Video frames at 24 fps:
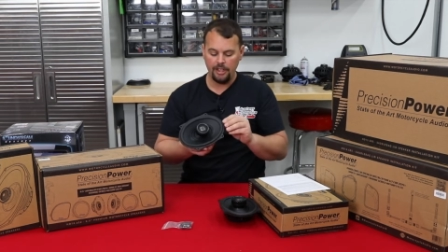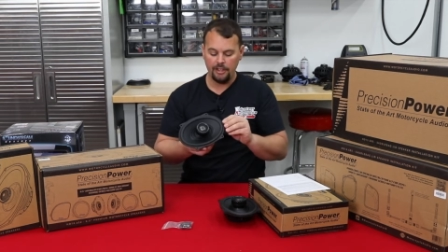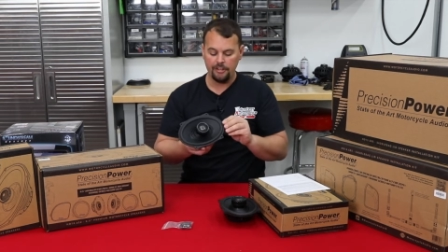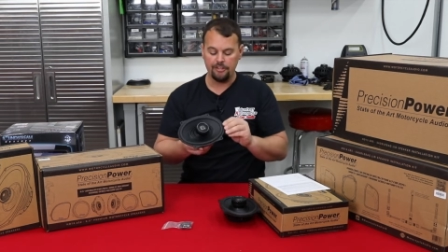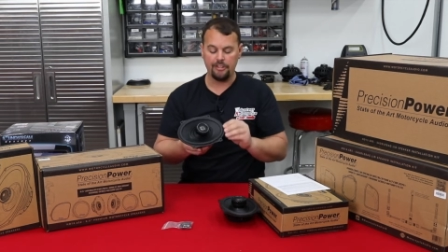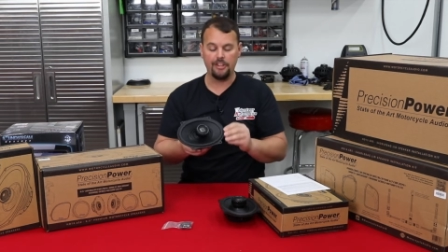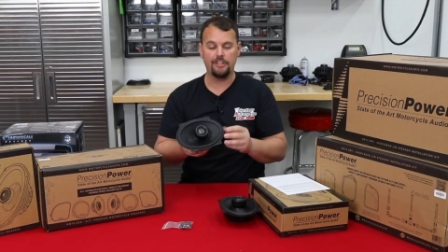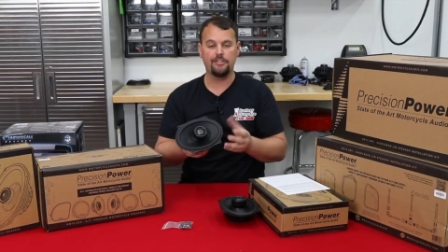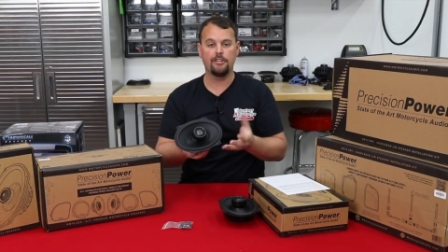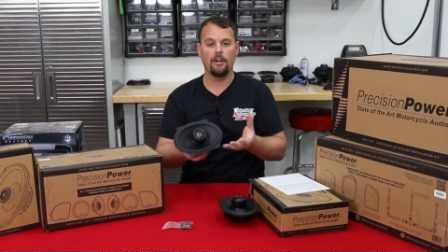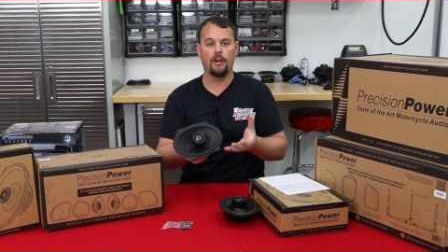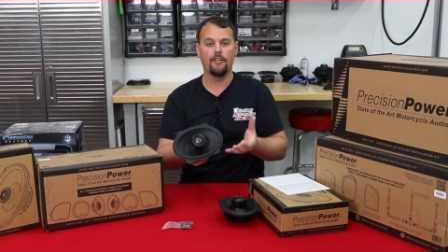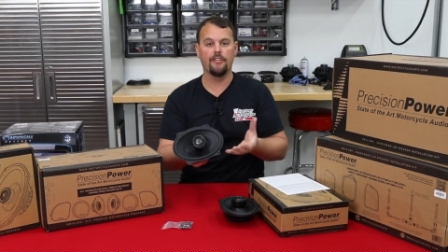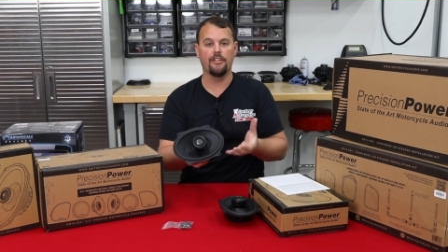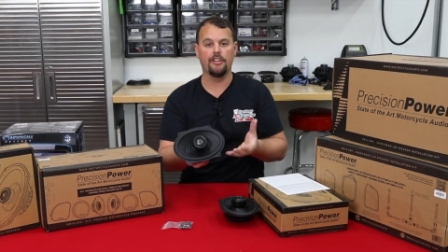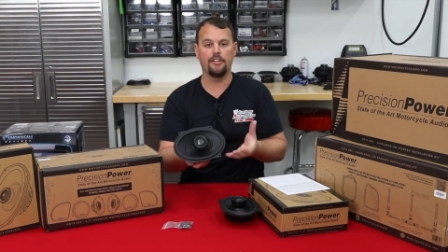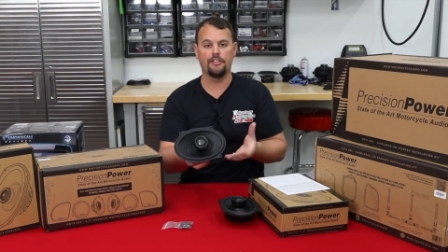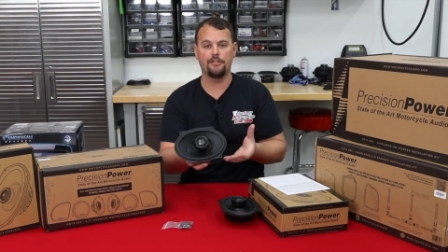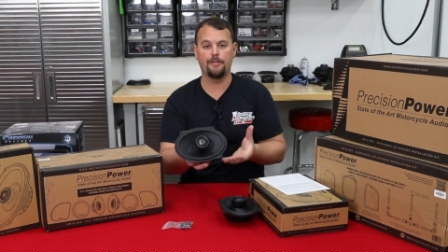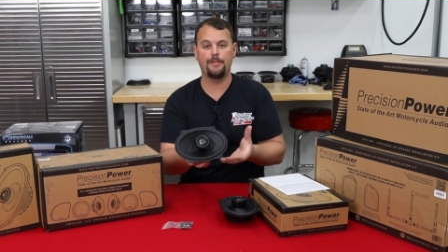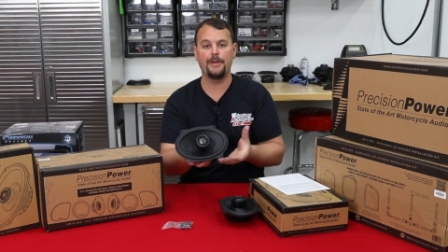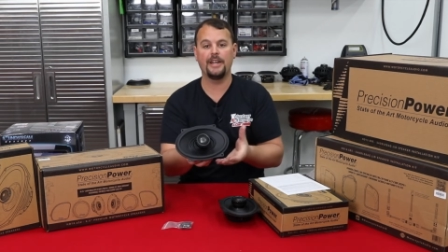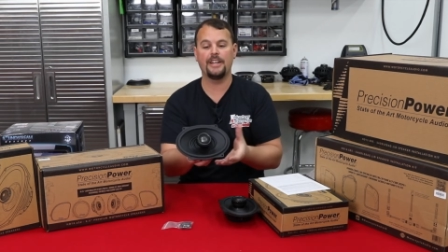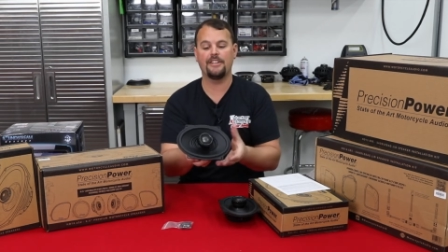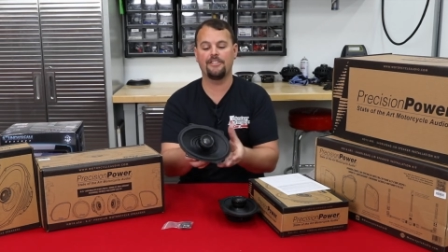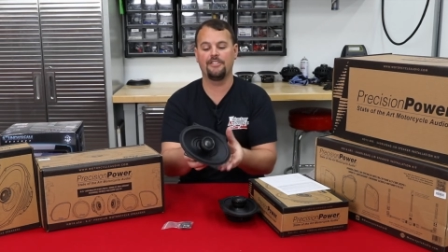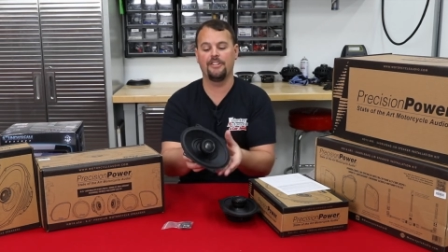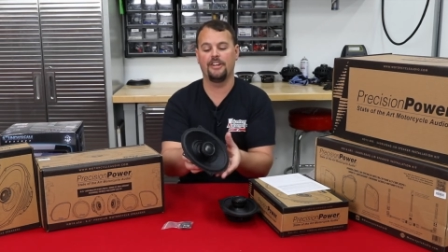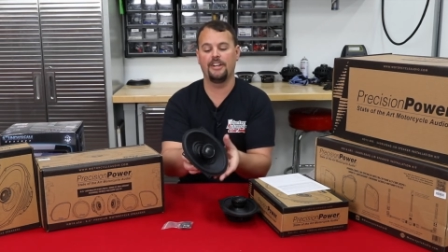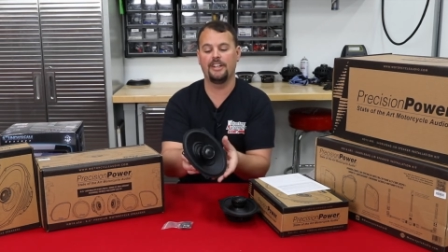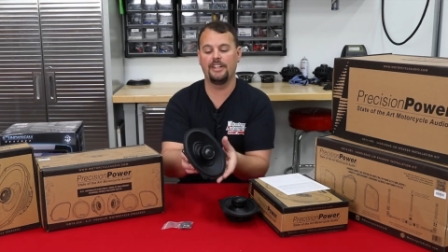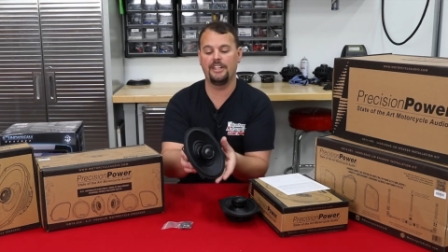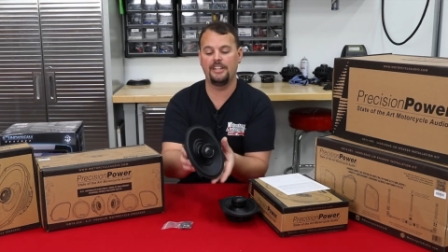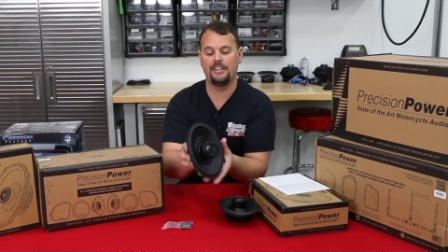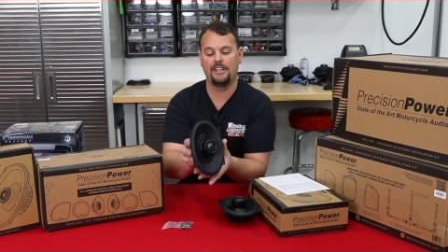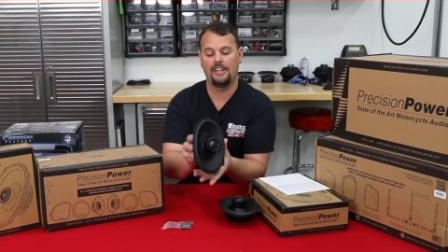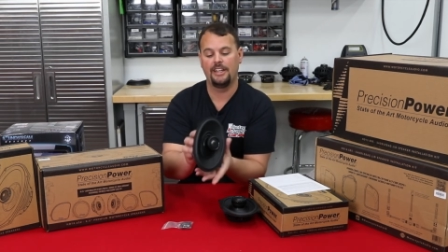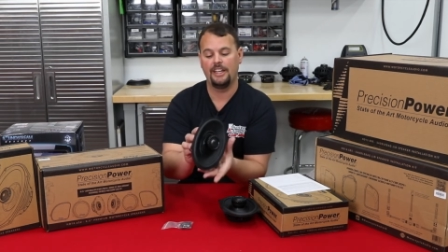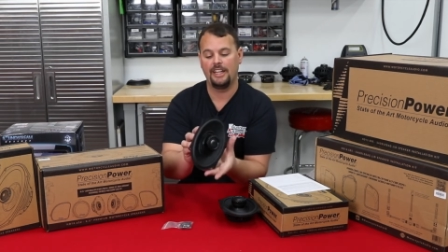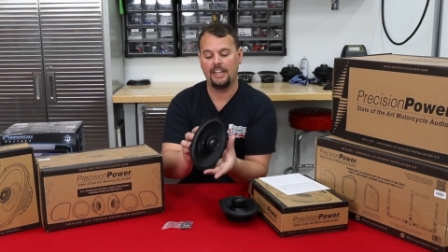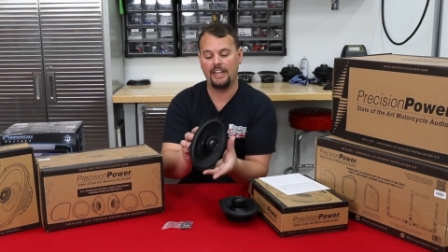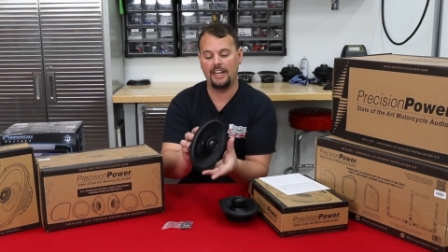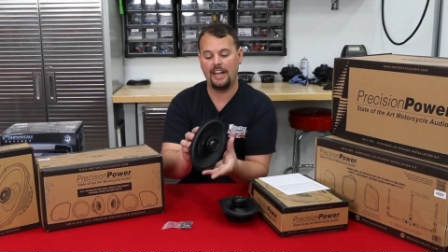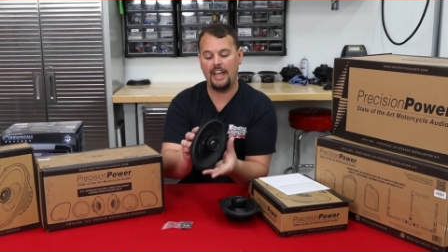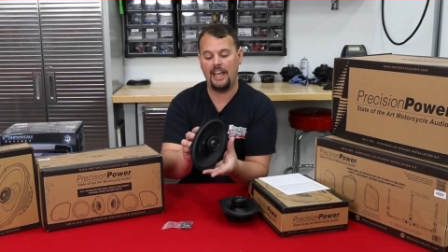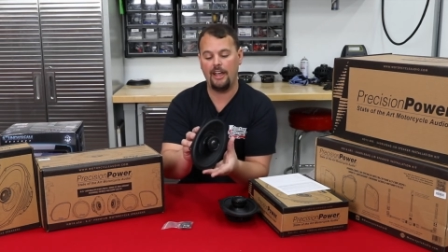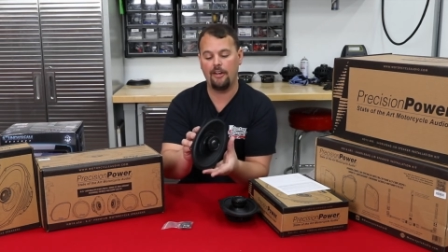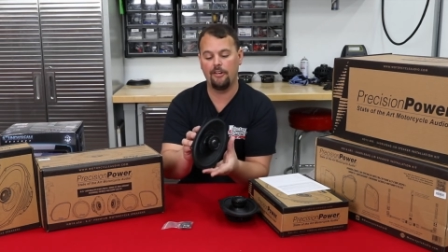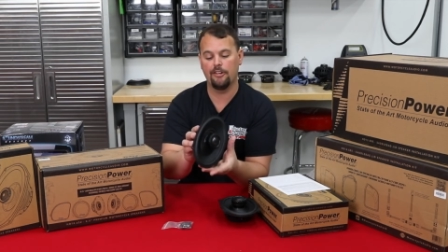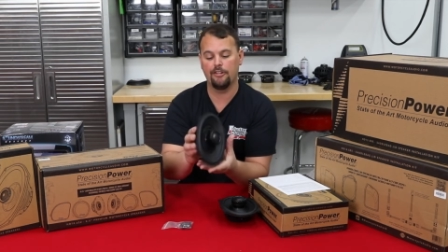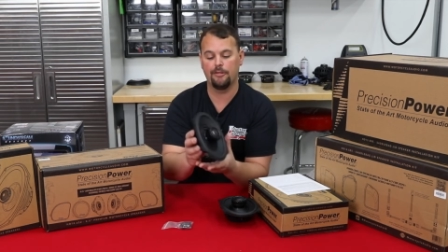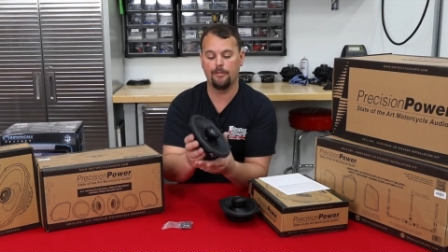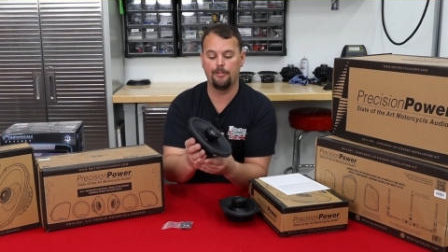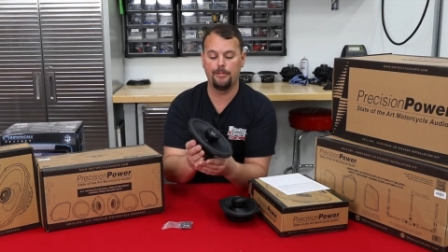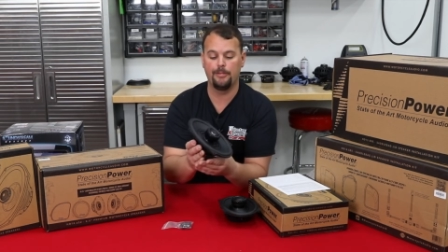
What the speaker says: So let's go over the specs on it and how it's